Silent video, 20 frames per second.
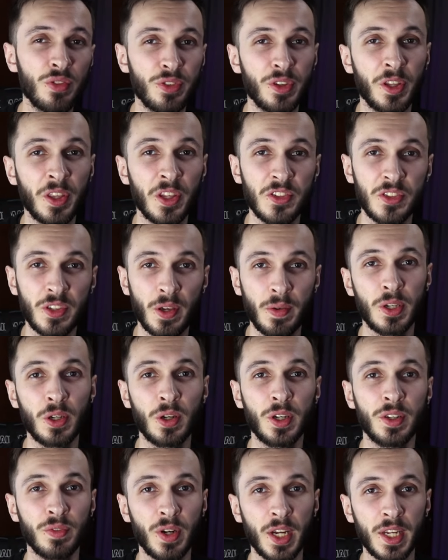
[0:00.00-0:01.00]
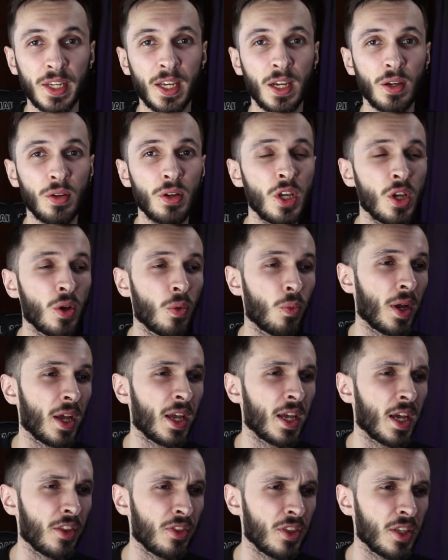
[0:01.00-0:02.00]
offer that's going on right now,
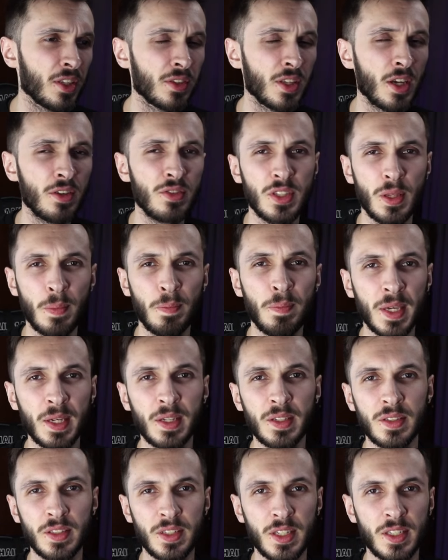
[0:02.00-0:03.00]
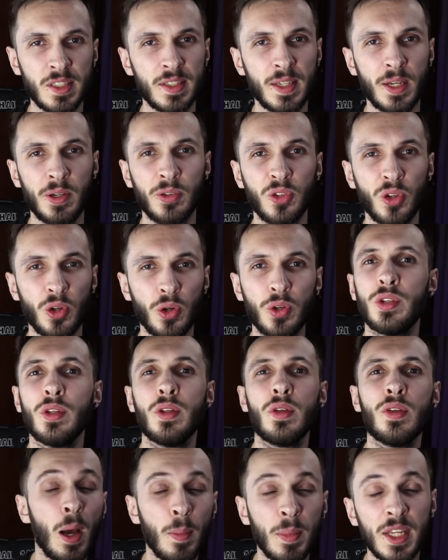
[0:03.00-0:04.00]
where I think there is a big discount on
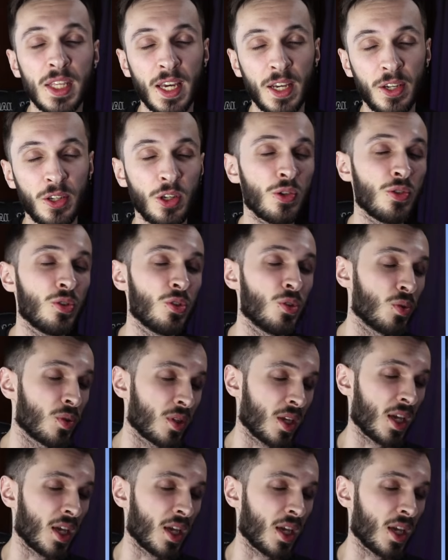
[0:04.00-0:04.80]
how many Echoes you